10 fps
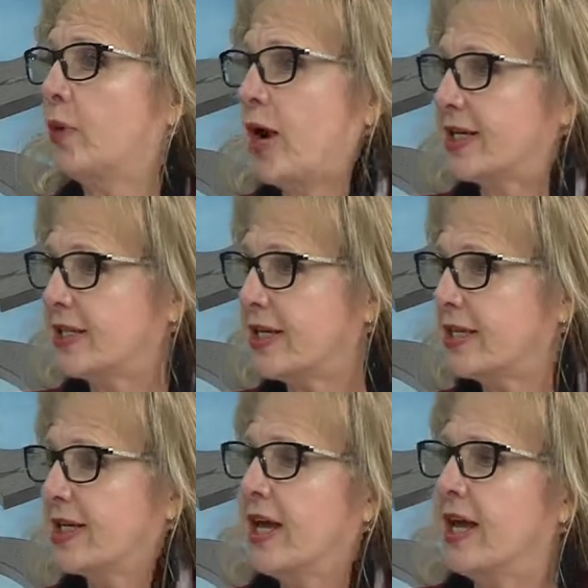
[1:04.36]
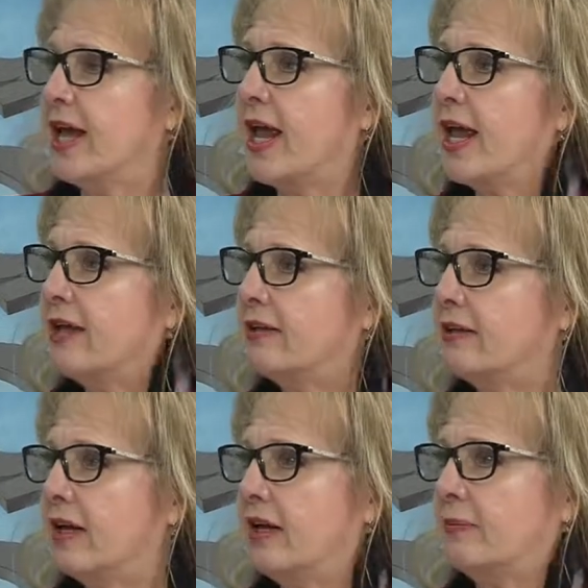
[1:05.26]
process and
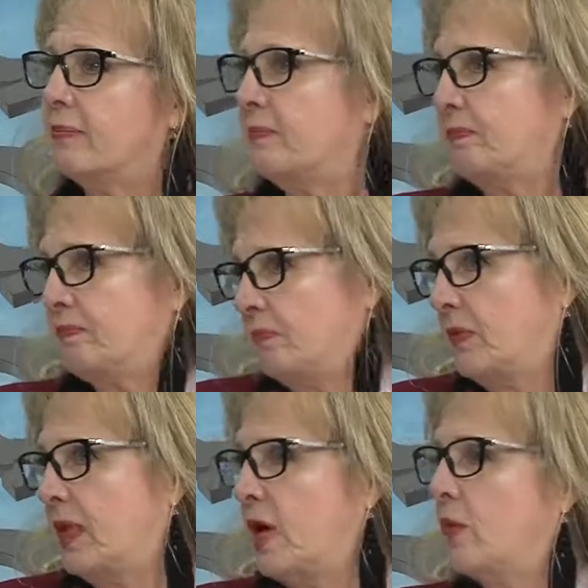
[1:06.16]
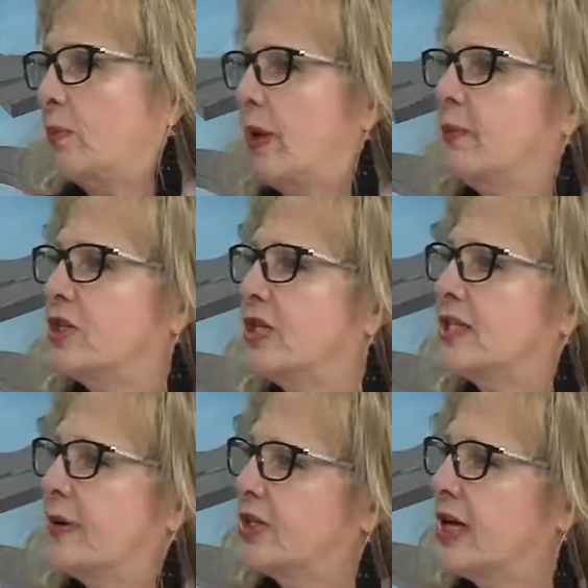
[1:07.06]
um, you know, people should get
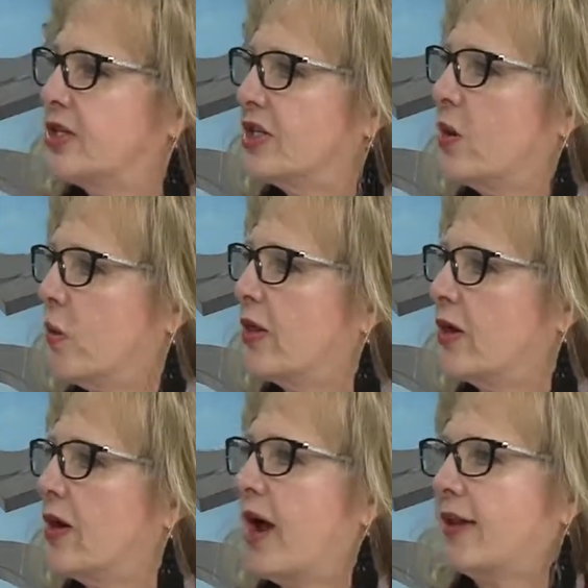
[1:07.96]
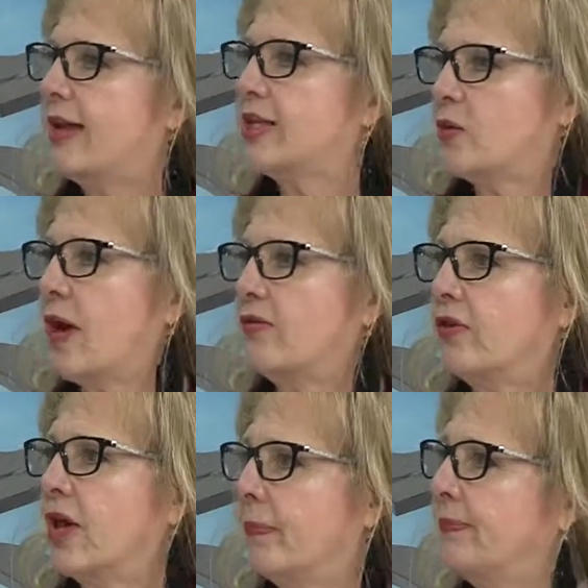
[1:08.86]
some education on whether or not that's right for
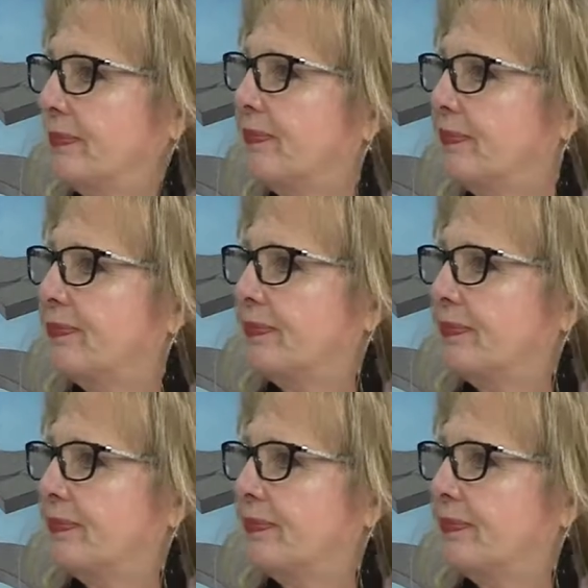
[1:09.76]
them. So no, is that why